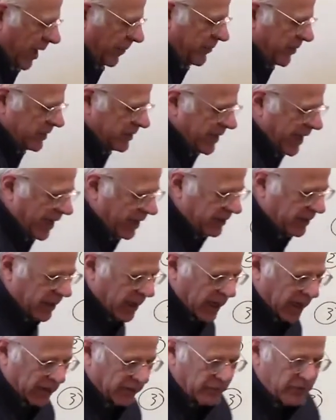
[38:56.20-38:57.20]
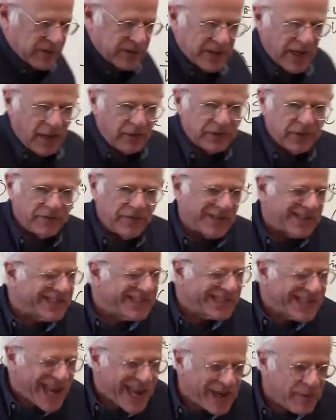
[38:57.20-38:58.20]
up and down, are a result of the
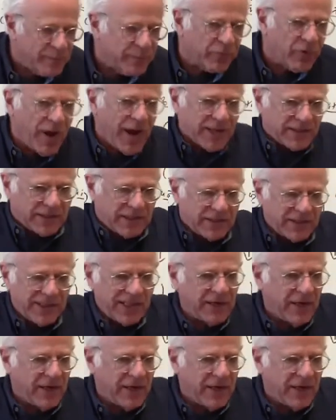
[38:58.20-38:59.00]
same process.